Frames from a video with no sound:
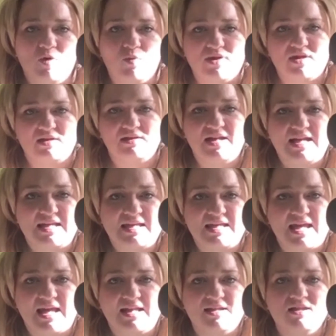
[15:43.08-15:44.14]
with a
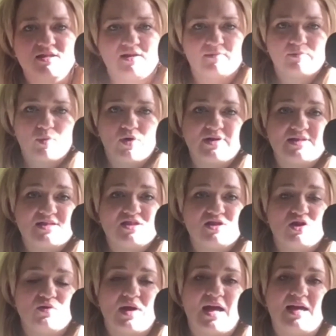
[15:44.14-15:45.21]
link in that points
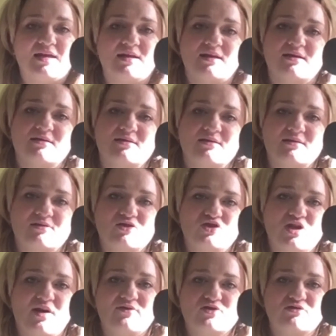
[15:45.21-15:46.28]
to a
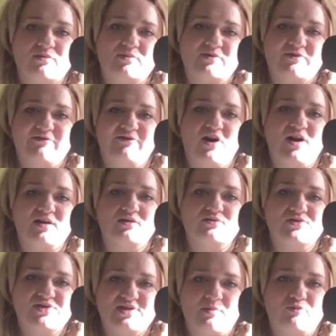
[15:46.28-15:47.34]
JavaScript
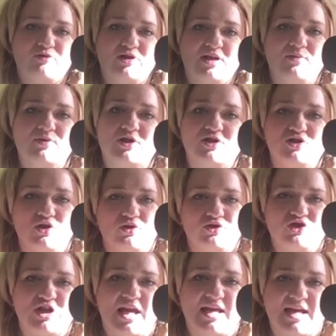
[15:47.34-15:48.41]
file separately with a
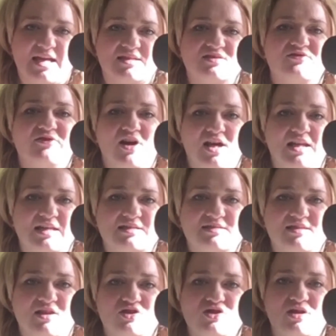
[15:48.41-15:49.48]
.js file
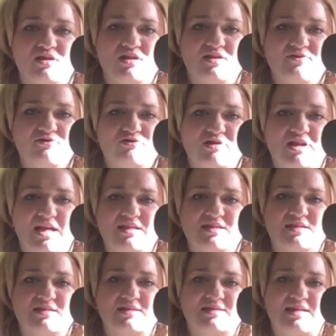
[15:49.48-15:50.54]
extension that you've
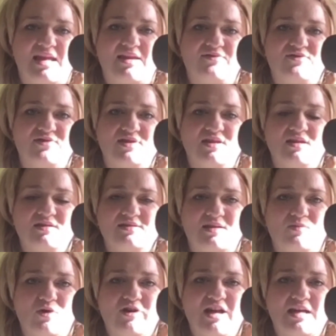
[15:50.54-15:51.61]
created and saved
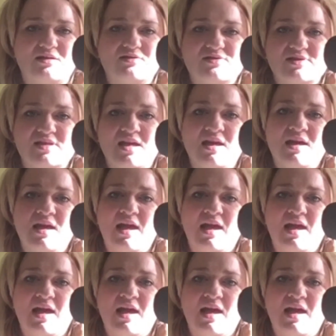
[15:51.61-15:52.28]
somewhere else,